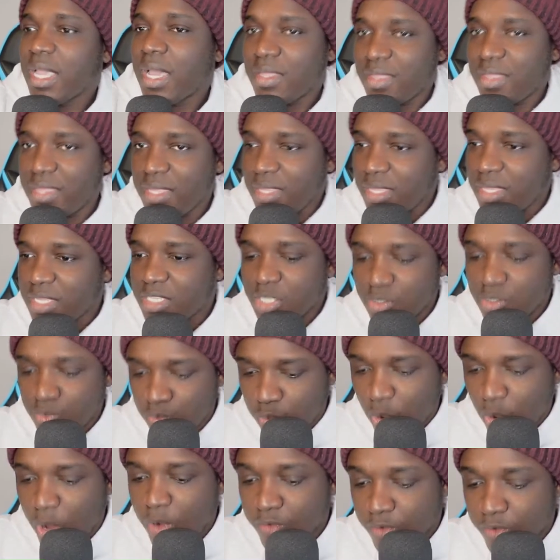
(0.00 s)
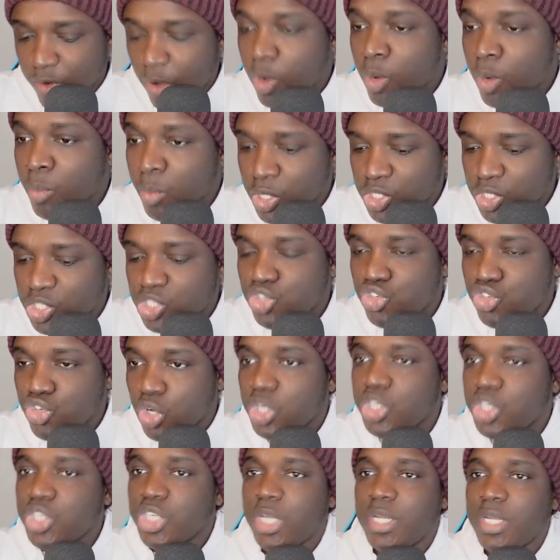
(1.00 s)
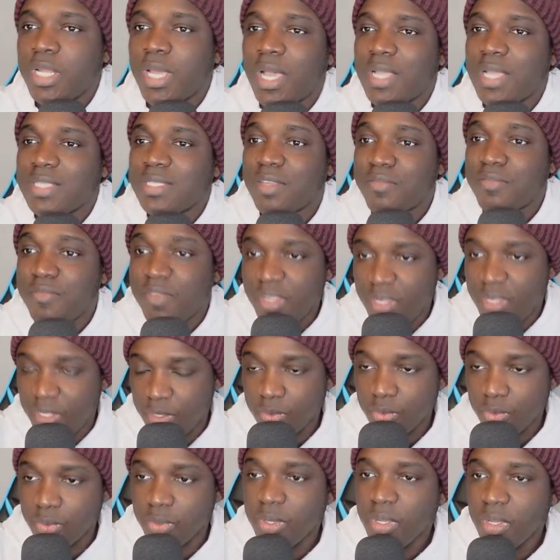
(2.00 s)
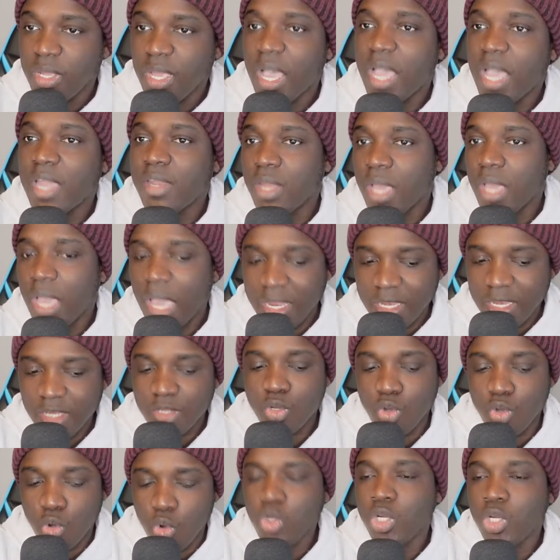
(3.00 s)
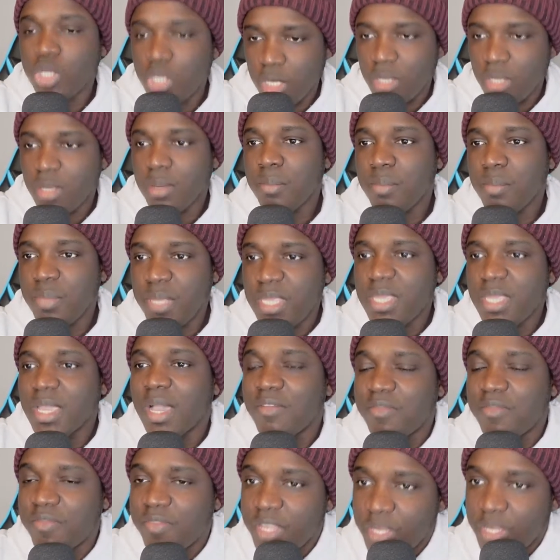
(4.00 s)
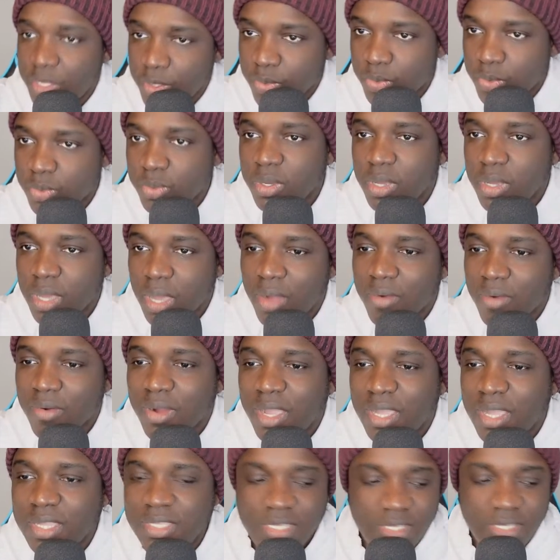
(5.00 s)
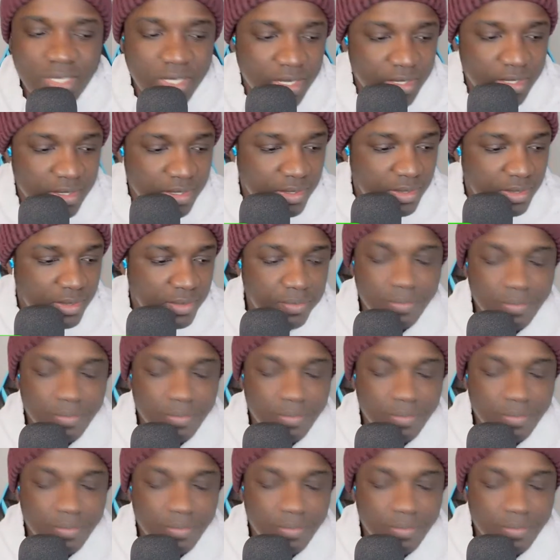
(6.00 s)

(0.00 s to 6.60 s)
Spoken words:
I think this is very much structured as a video and could be a video. All right. Yes.